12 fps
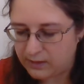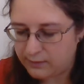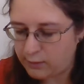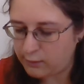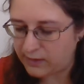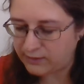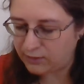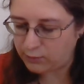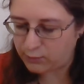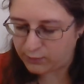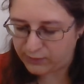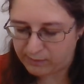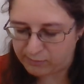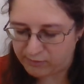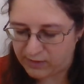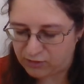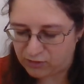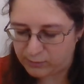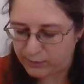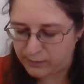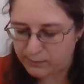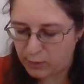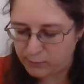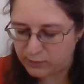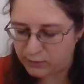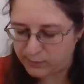though their total separation but the moment